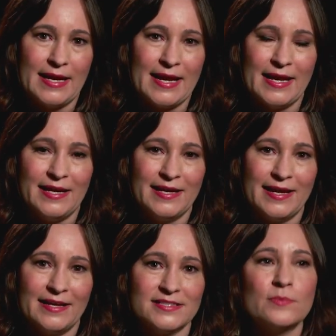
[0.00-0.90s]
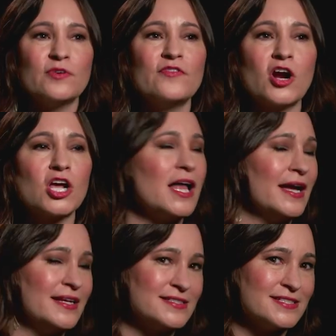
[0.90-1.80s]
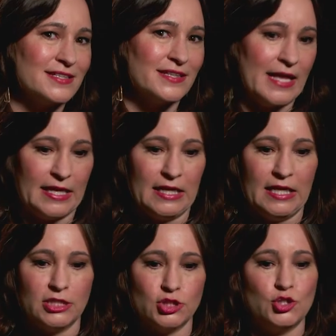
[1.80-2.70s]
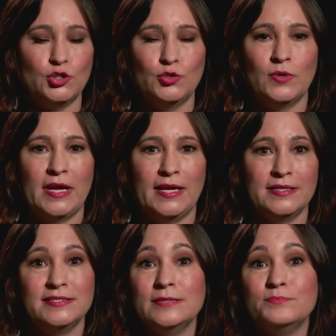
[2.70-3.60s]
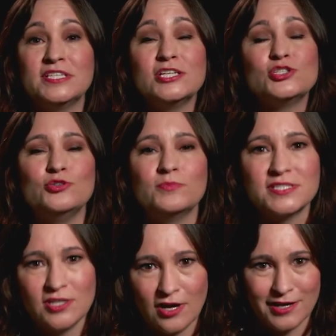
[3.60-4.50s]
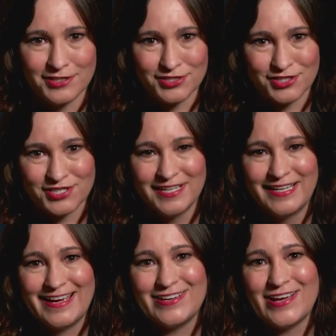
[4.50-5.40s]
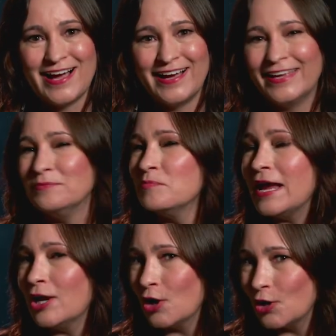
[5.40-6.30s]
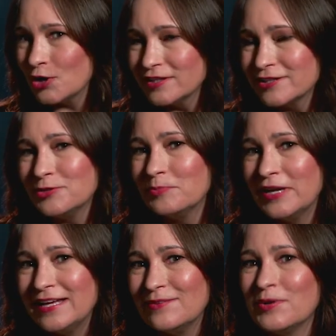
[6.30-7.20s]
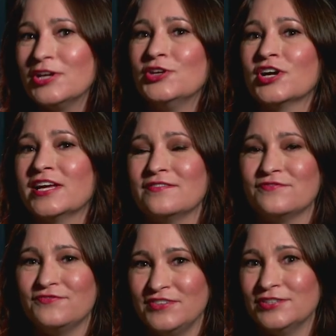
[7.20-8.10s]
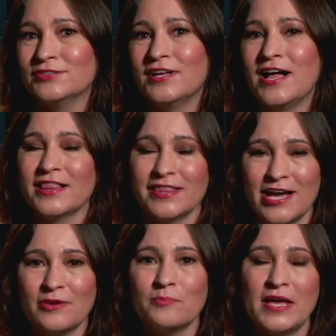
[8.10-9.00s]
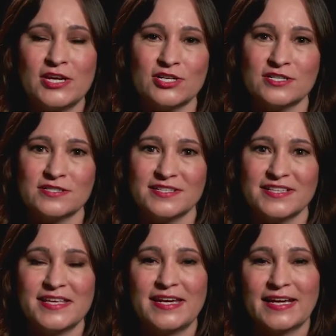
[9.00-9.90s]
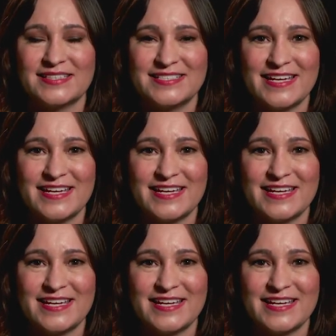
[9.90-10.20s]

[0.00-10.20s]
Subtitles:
And some of our clients liken it to a deep tissue massage. It may hurt a little bit, but you're gonna feel a lot better the next